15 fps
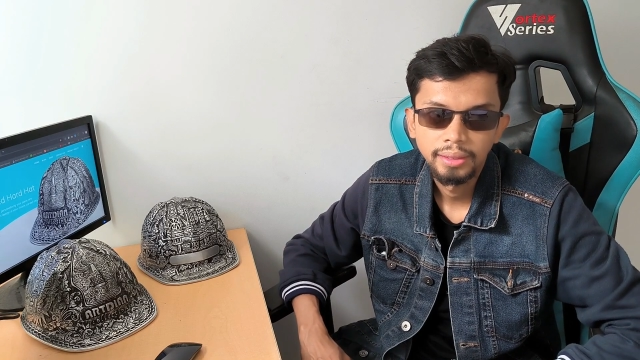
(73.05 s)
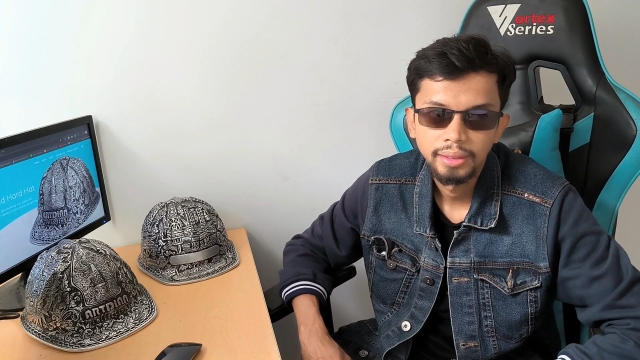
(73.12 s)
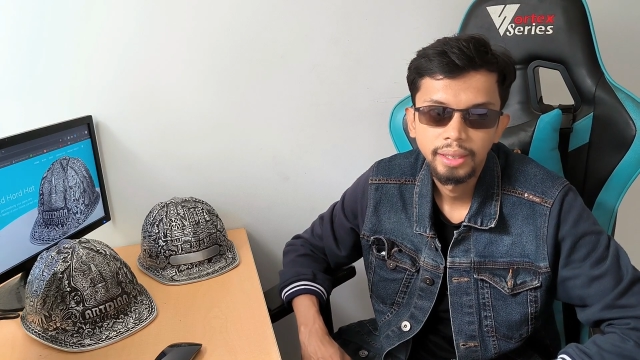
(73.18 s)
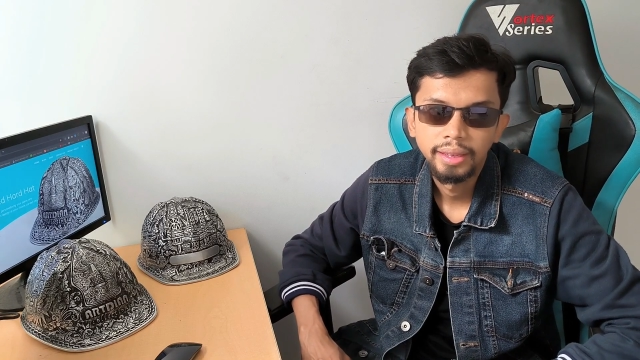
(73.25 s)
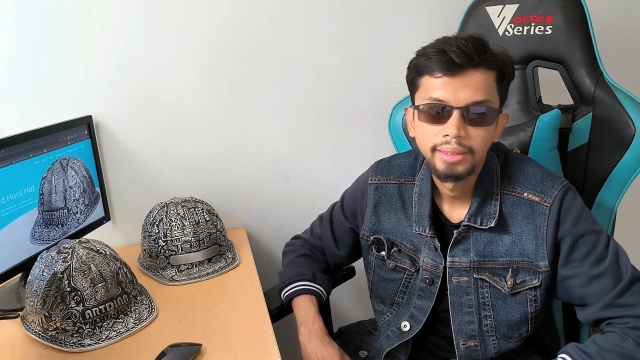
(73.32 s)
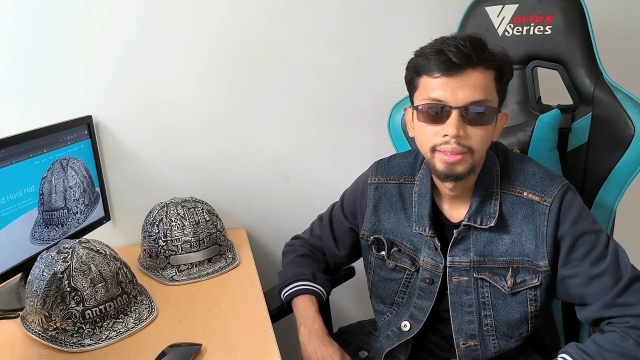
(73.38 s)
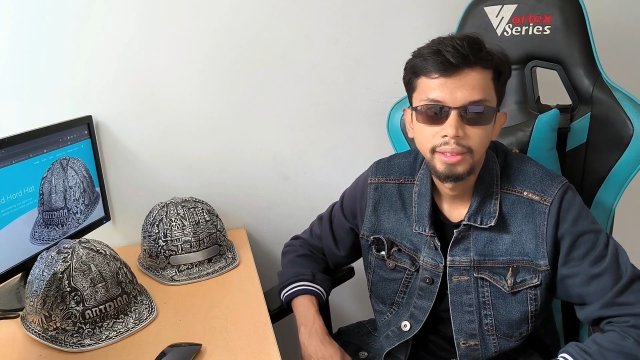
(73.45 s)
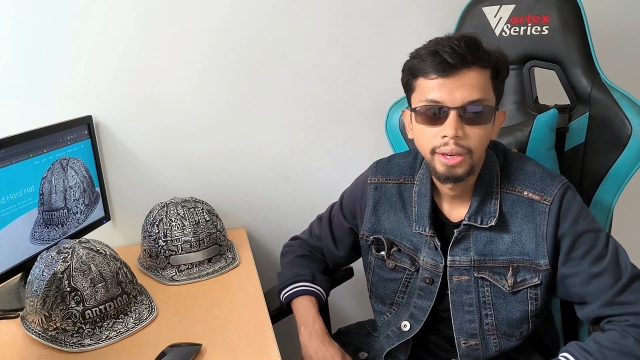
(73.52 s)
the
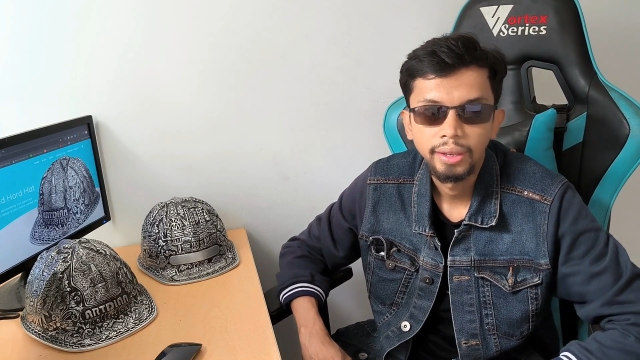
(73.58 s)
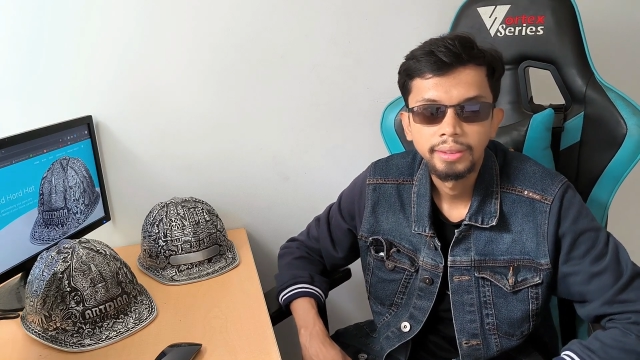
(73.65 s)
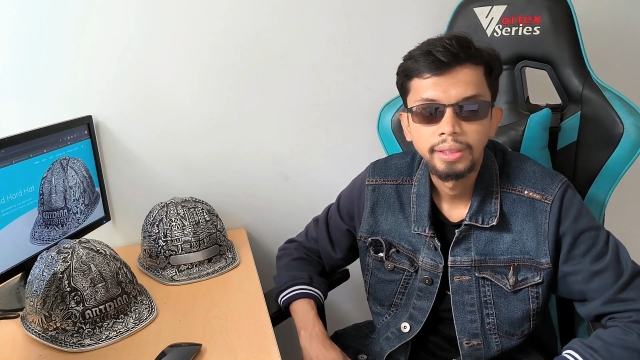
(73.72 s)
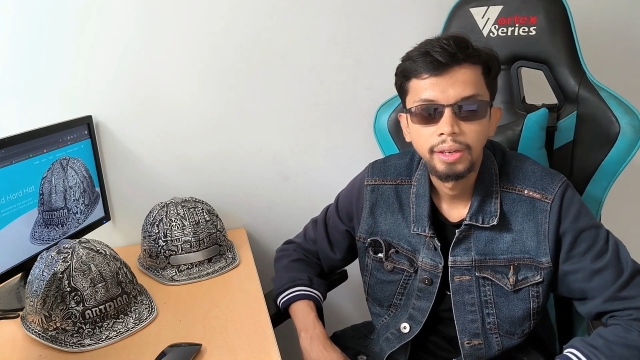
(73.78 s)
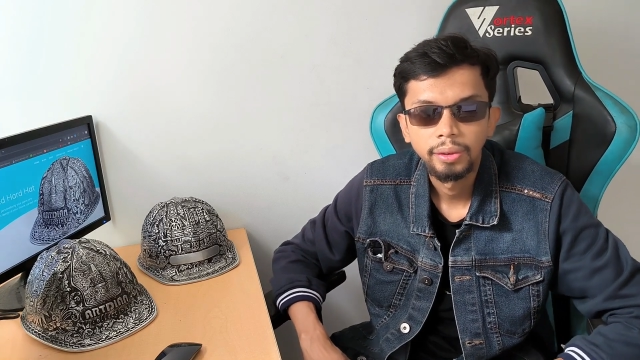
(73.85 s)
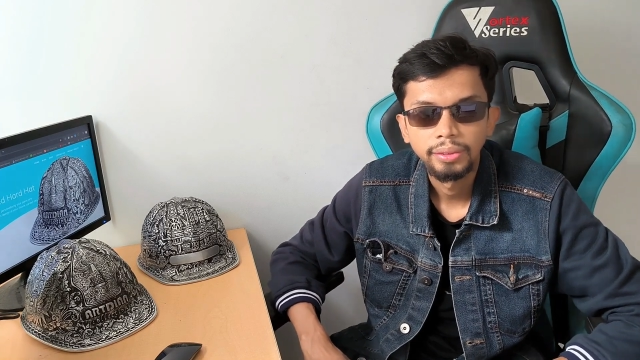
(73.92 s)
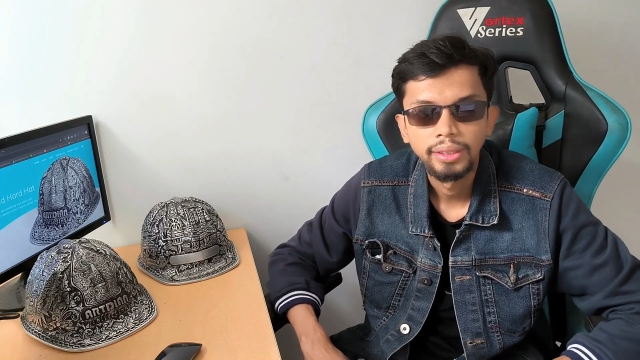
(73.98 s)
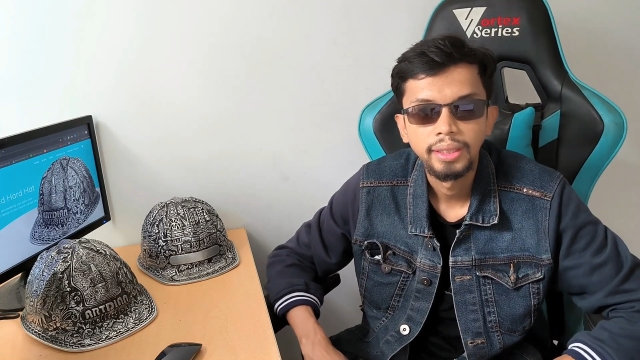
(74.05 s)
indicator
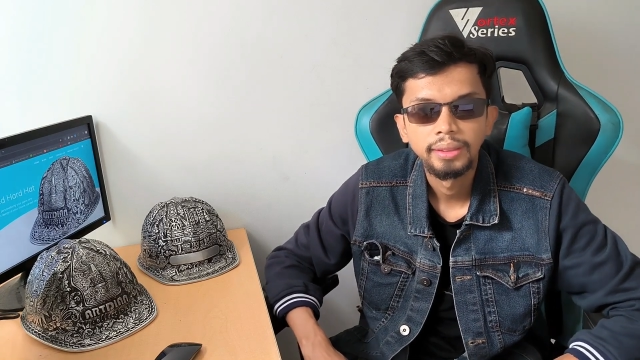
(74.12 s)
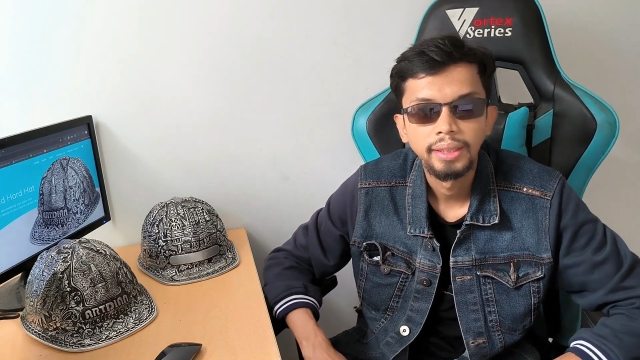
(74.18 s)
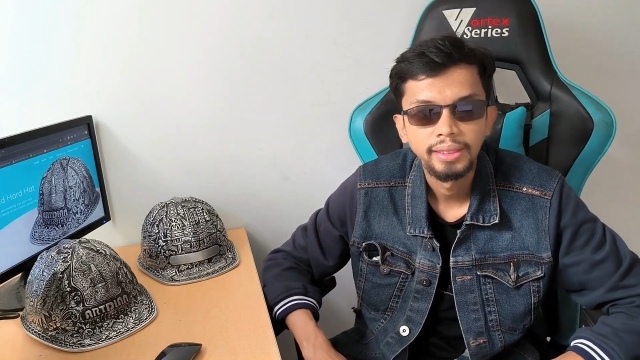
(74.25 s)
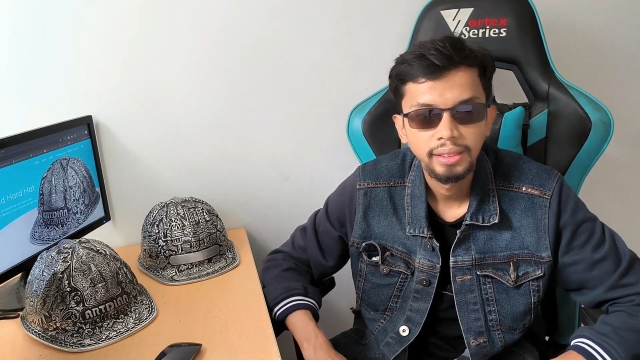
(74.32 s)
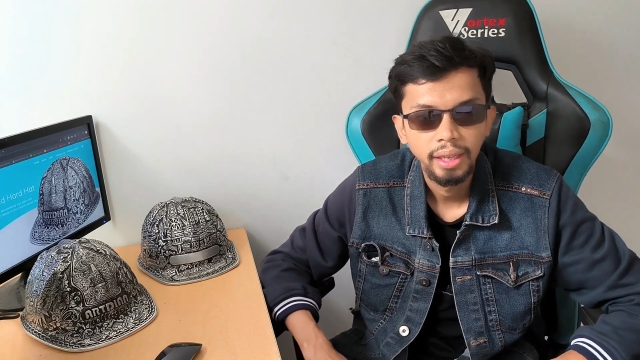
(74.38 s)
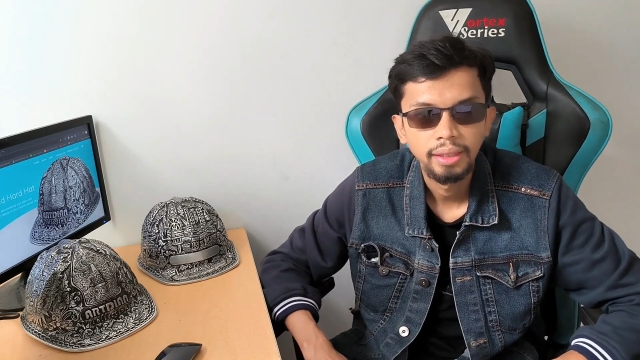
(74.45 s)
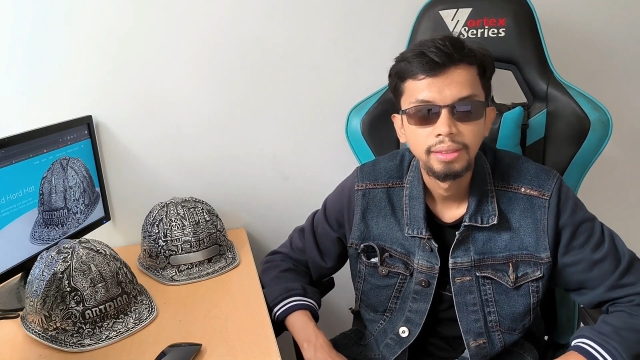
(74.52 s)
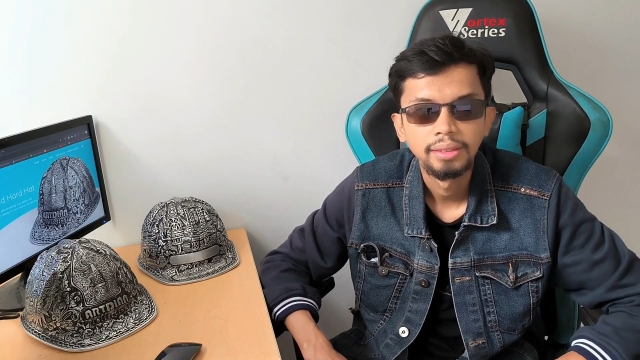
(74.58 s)
has been
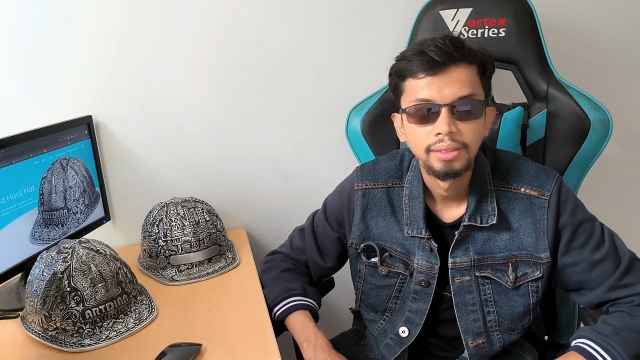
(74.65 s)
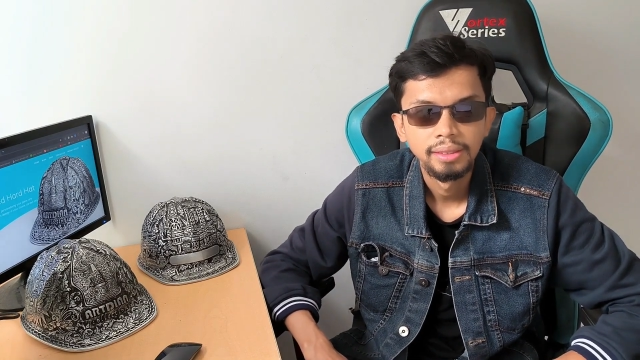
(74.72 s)
reset.